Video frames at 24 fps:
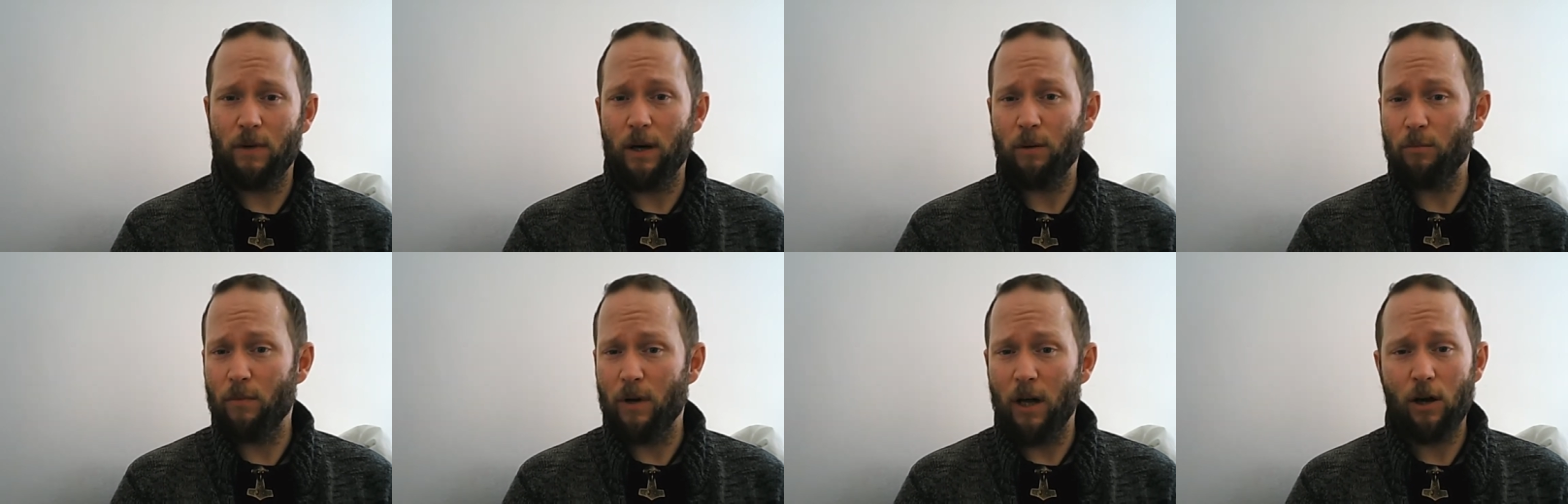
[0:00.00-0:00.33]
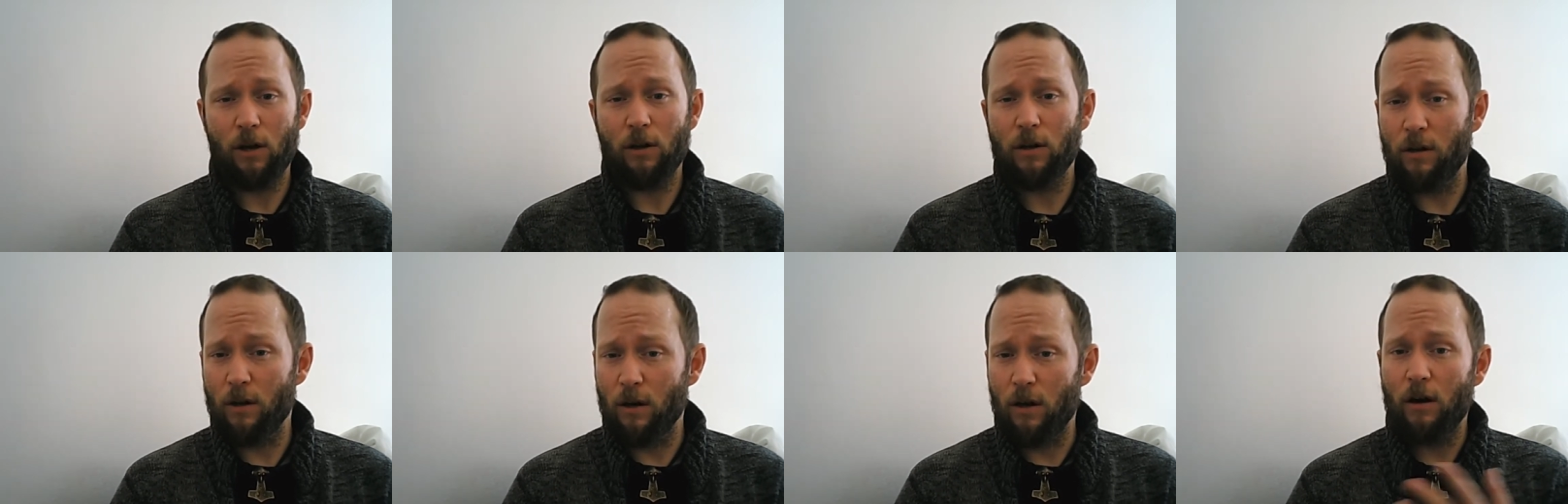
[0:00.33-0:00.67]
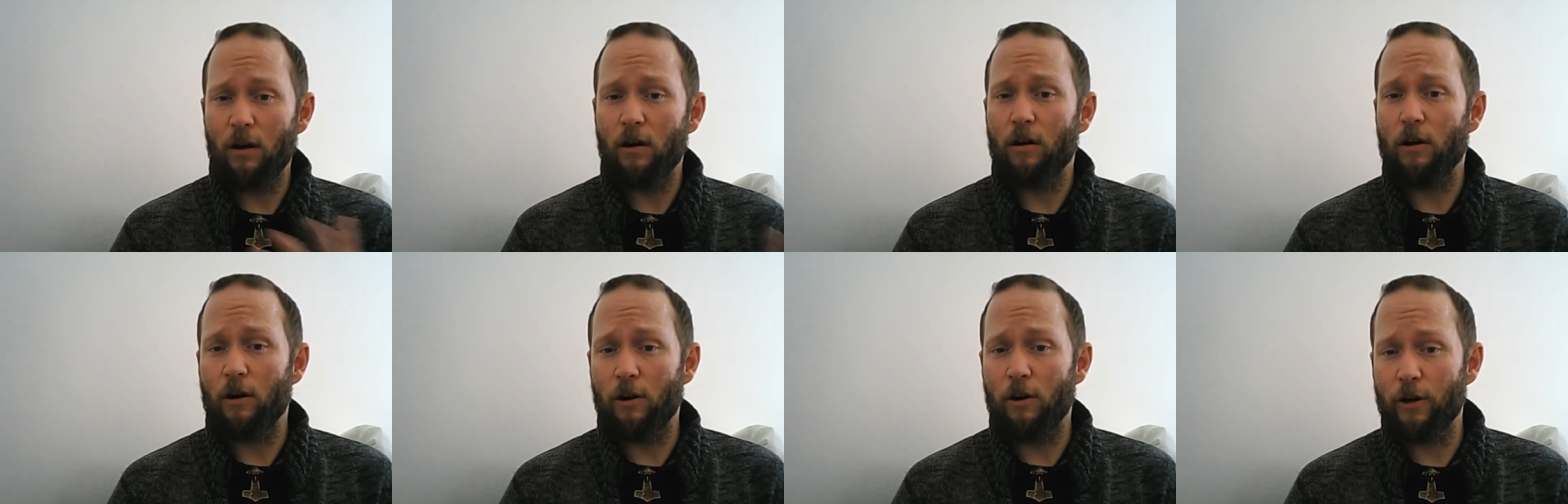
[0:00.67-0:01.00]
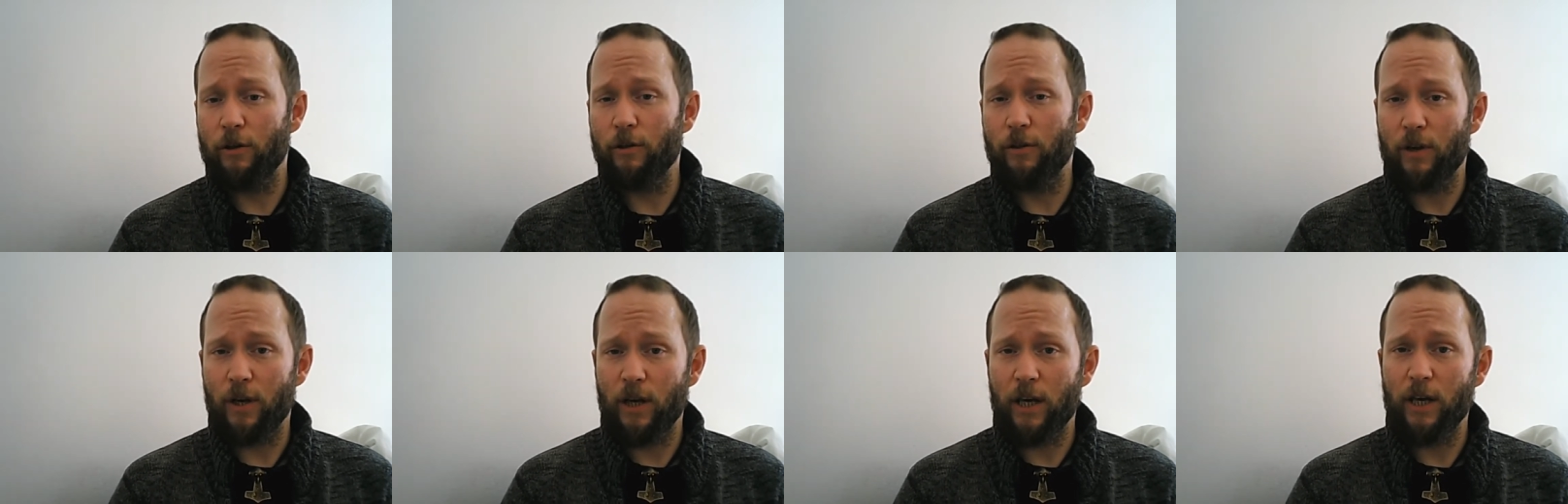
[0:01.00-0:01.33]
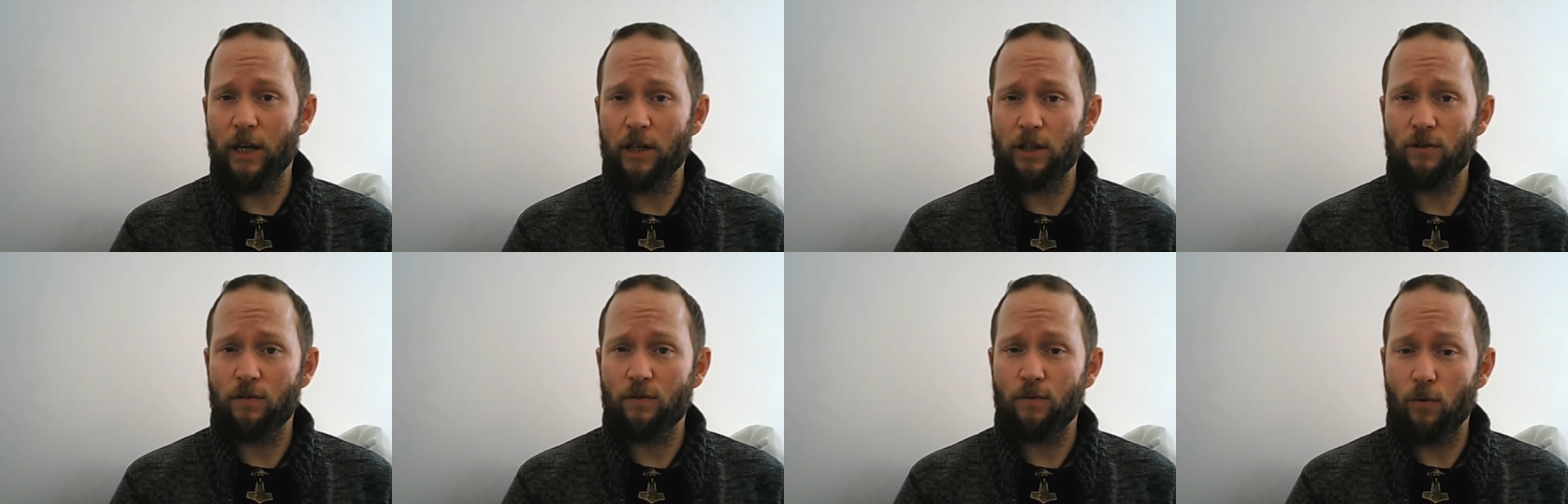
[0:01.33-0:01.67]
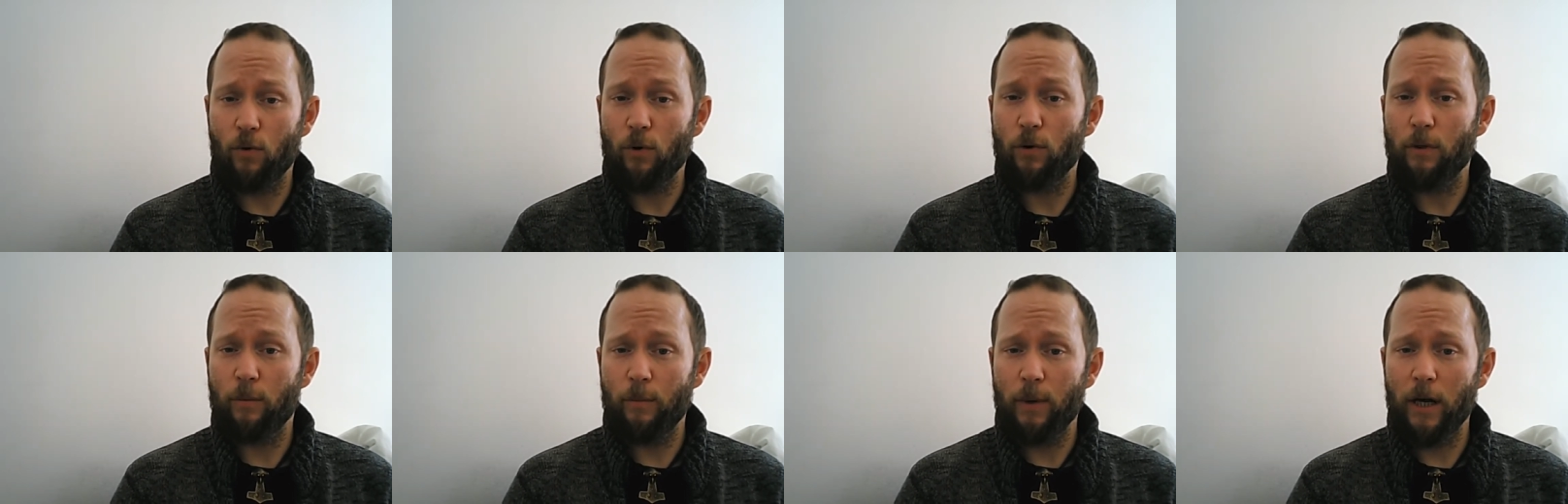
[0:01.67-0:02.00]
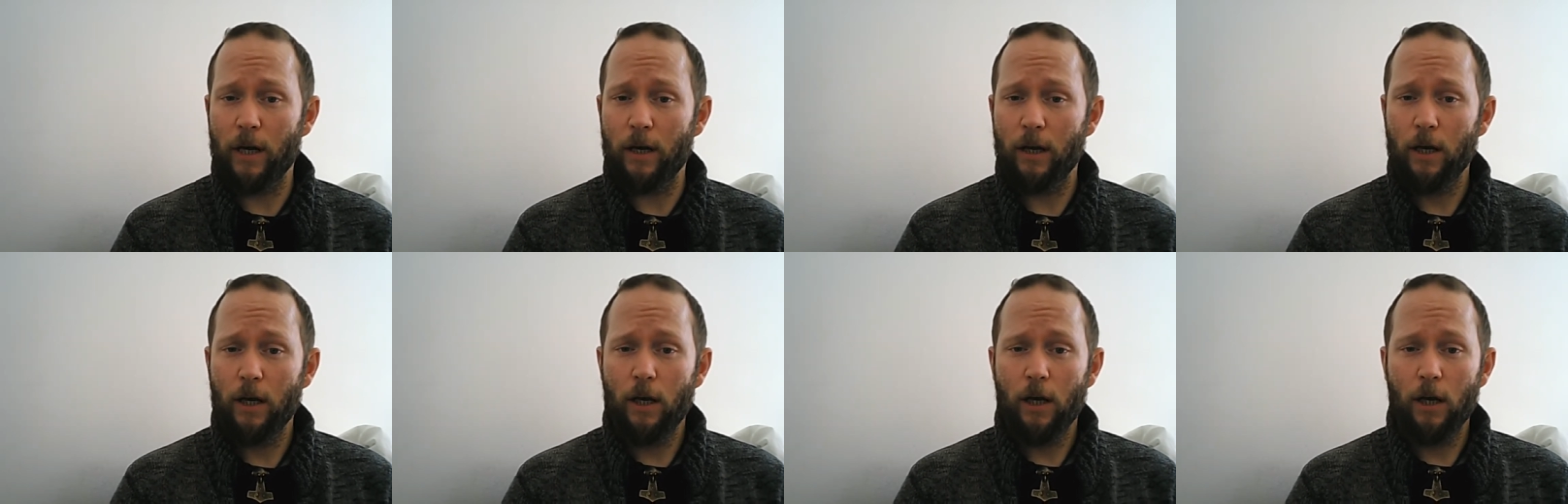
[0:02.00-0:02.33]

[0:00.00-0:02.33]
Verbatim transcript: I'm not going to ar argue the case for the man,